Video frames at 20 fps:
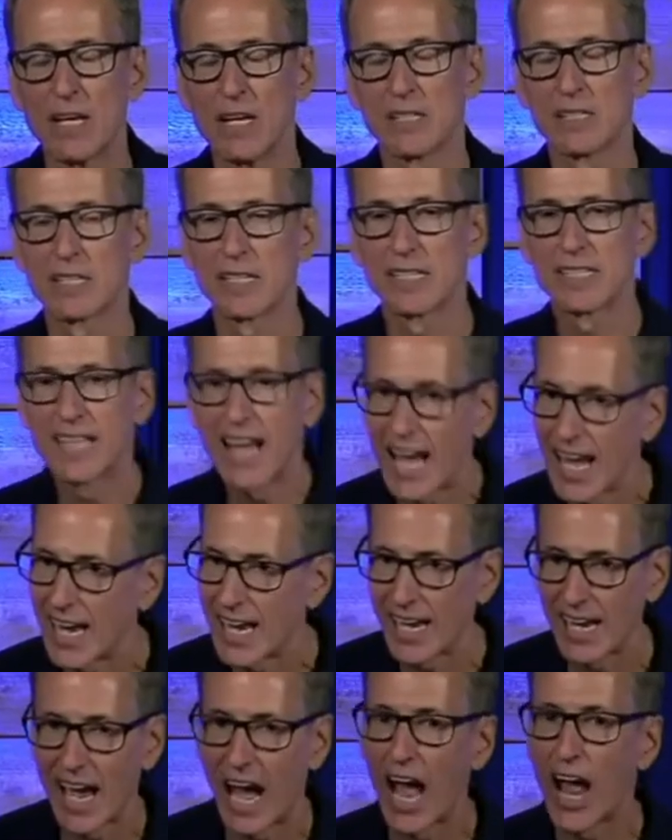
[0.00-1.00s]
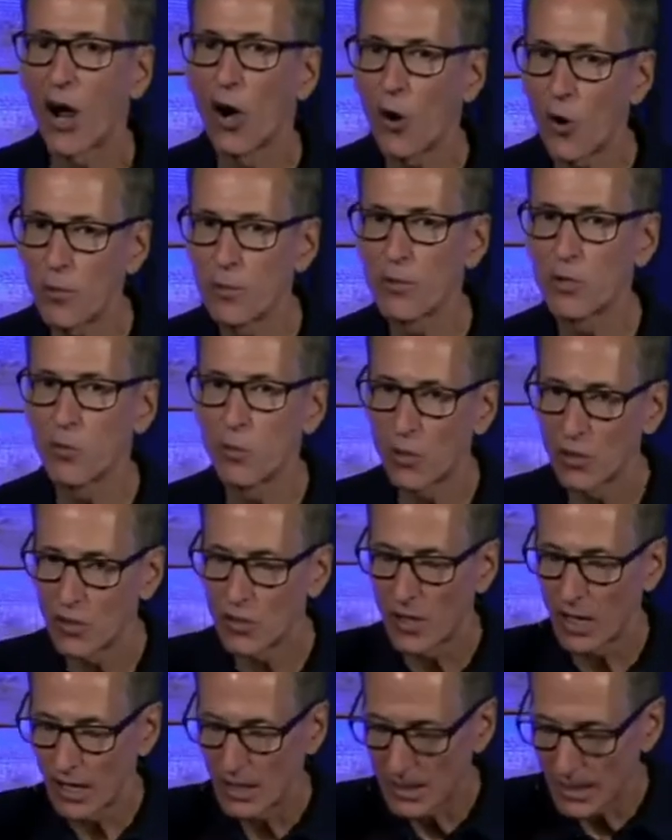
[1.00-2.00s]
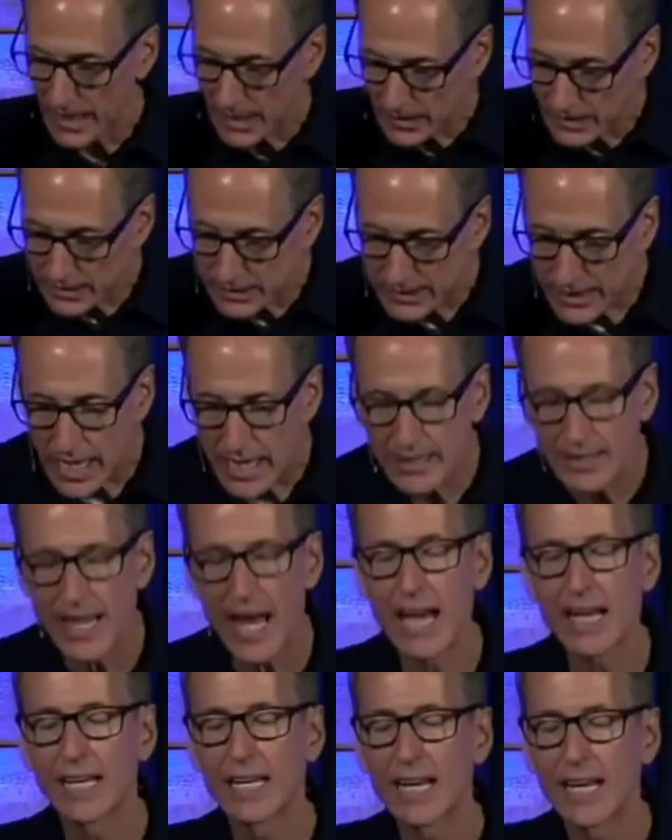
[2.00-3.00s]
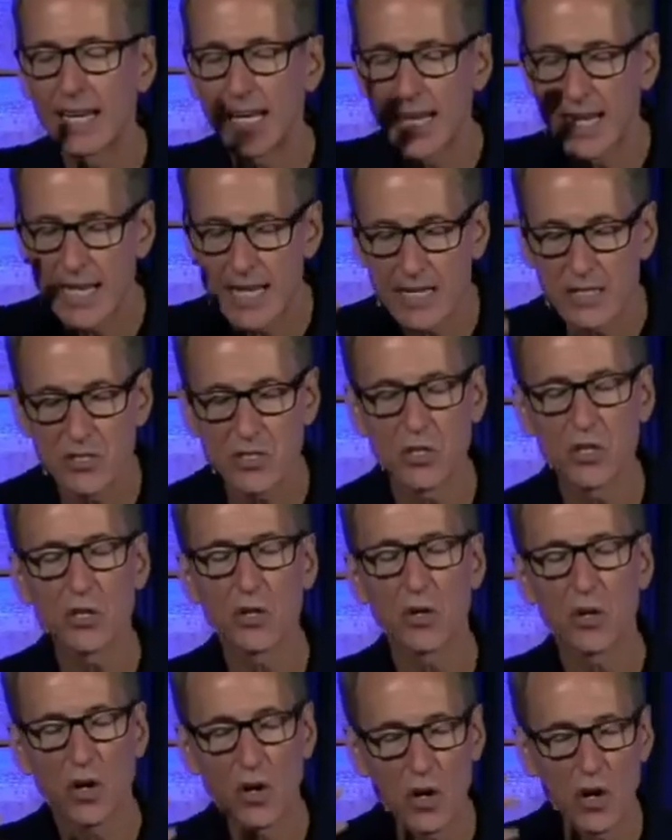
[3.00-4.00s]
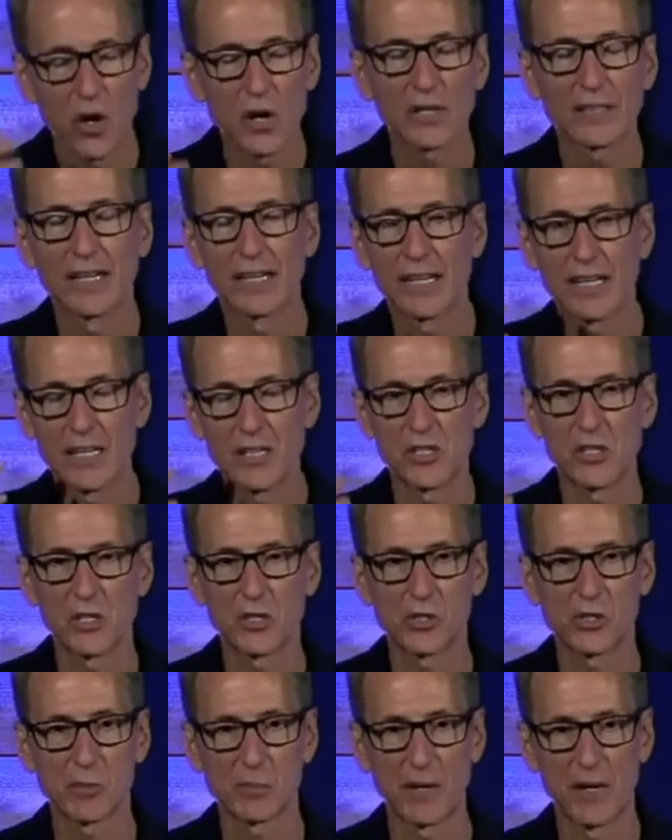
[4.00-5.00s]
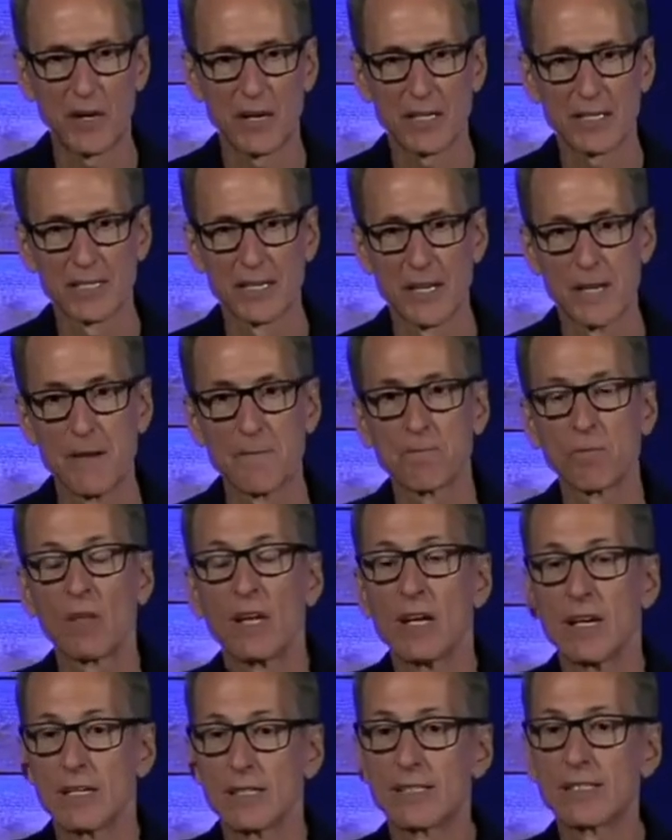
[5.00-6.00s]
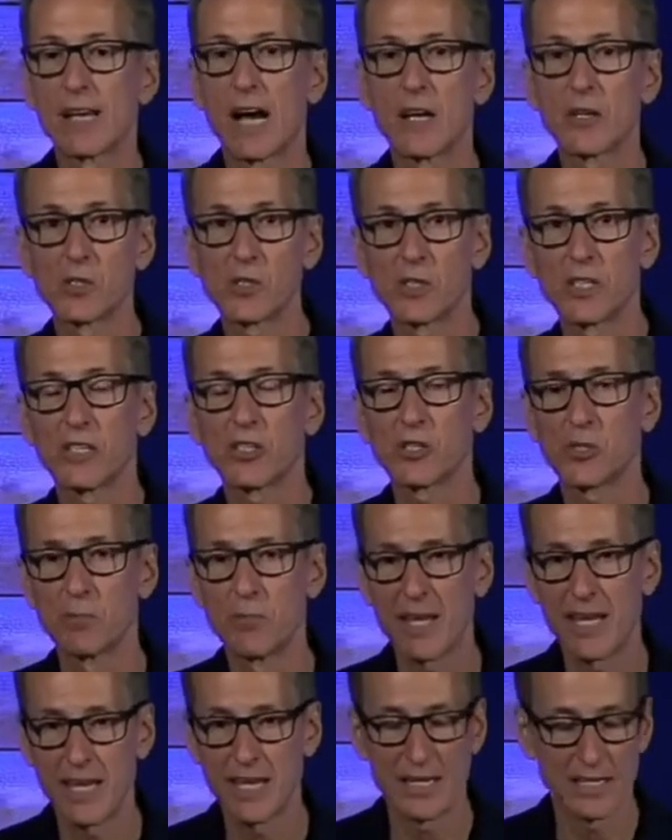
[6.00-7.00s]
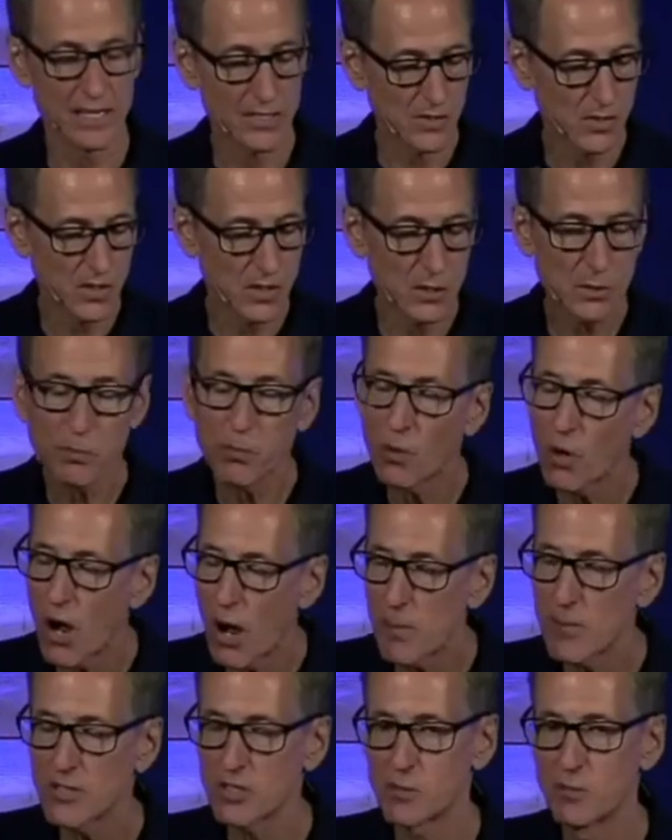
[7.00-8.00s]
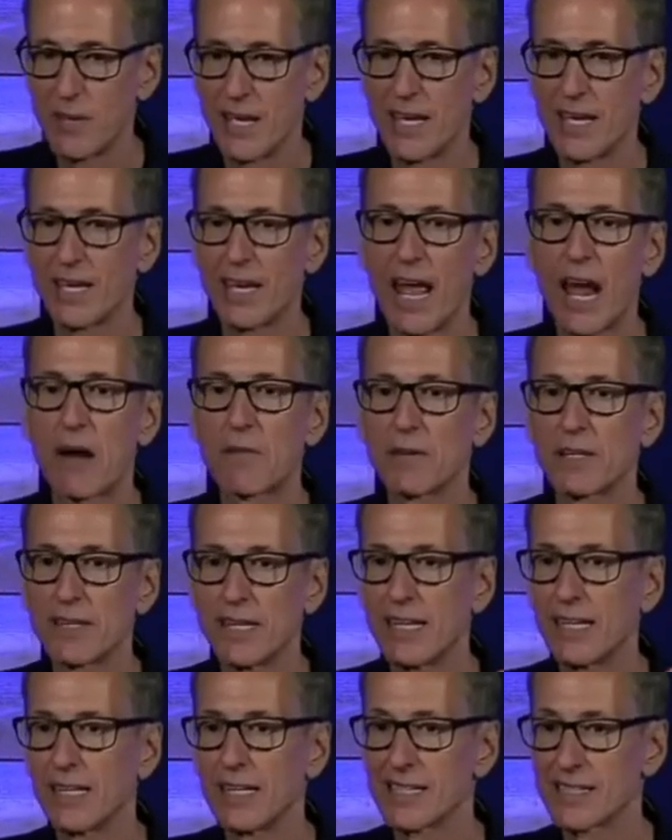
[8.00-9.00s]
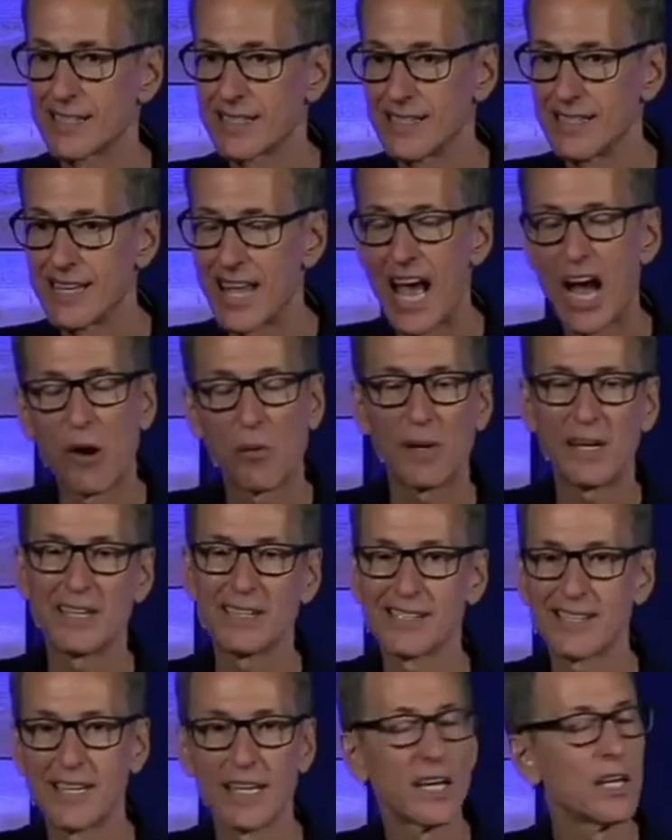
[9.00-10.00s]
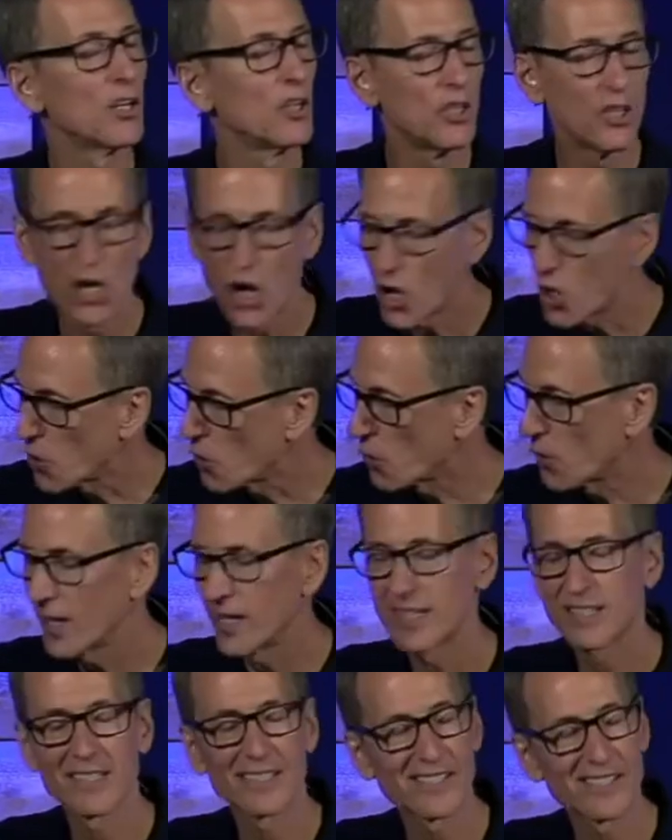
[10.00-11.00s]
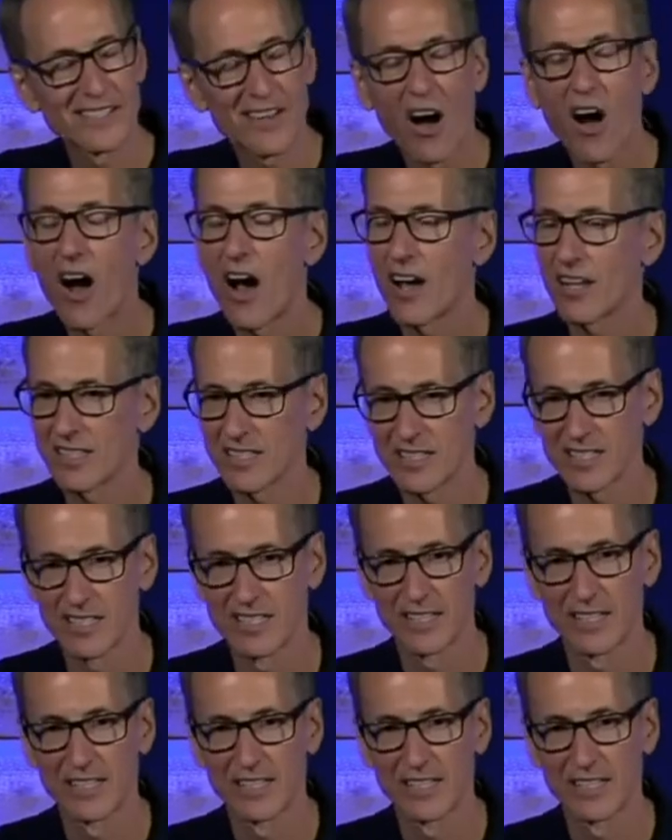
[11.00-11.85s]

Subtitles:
Today, I hope you will let that get into your heart and into your spirit. Does this promise mean everything is now easy? No, it does not.